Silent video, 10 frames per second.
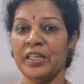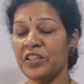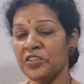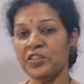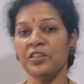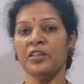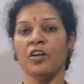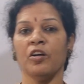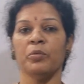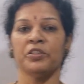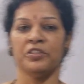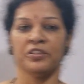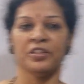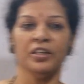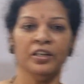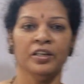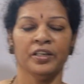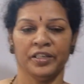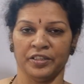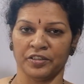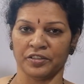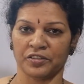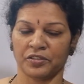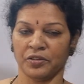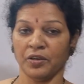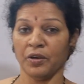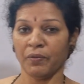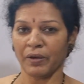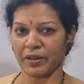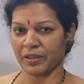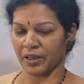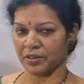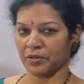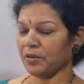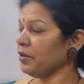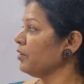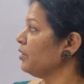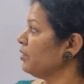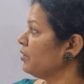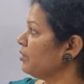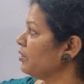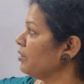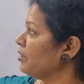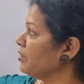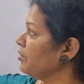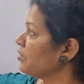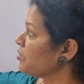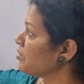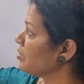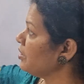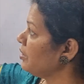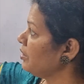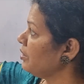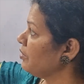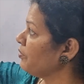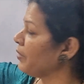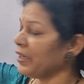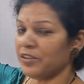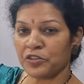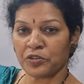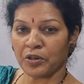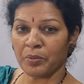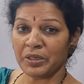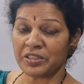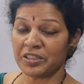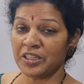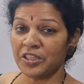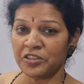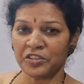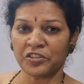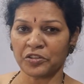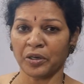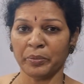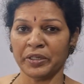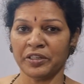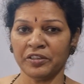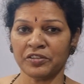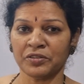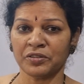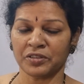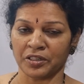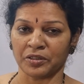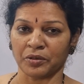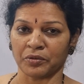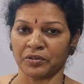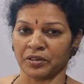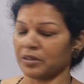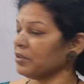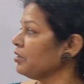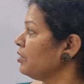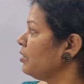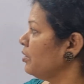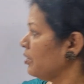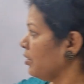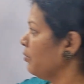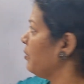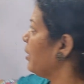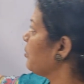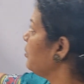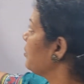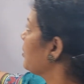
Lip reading: each year how much is the interest. For that, just see 5 installments. Each installment is 3000. Now we are going